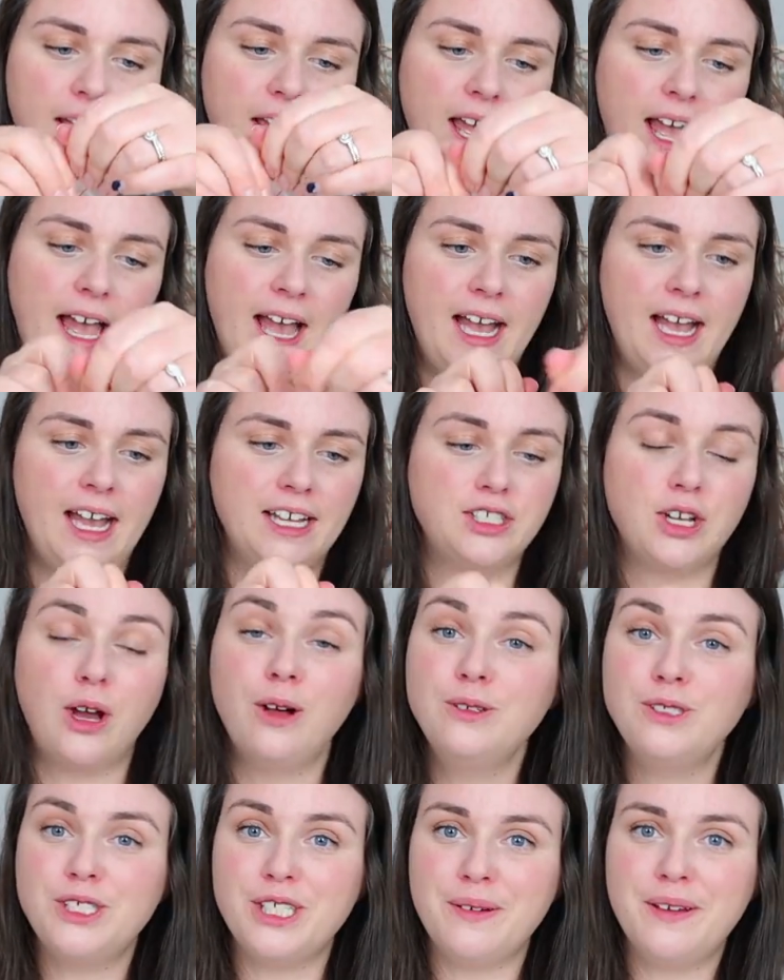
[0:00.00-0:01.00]
I
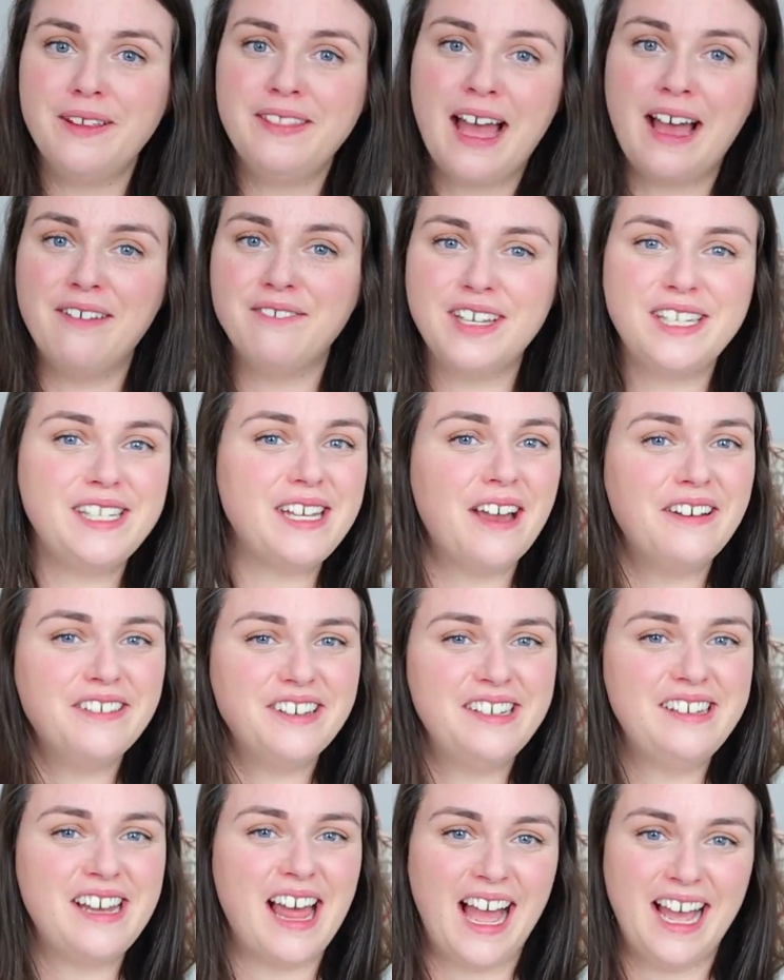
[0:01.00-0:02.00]
told you in that video,
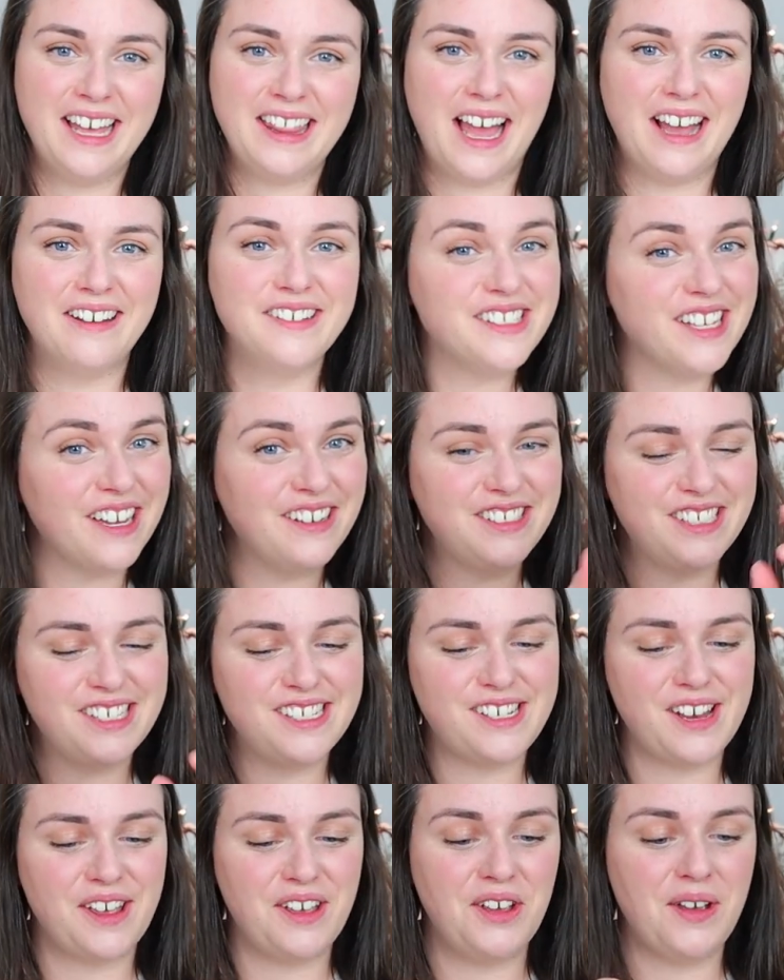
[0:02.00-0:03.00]
didn't I, that I was going
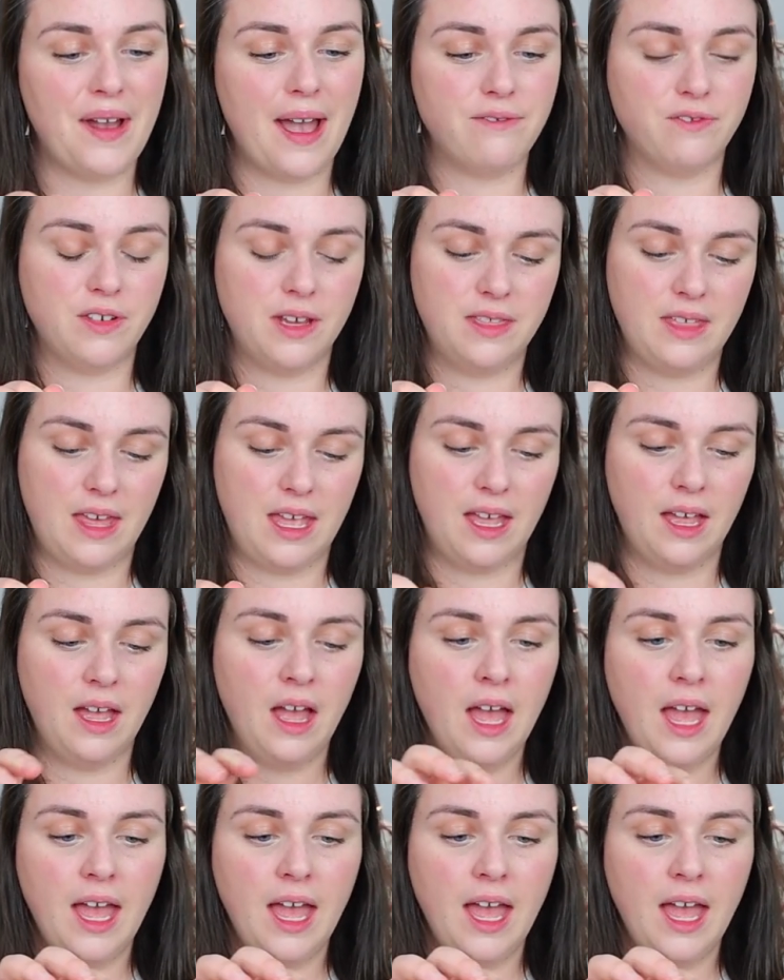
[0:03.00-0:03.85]
to show you everything.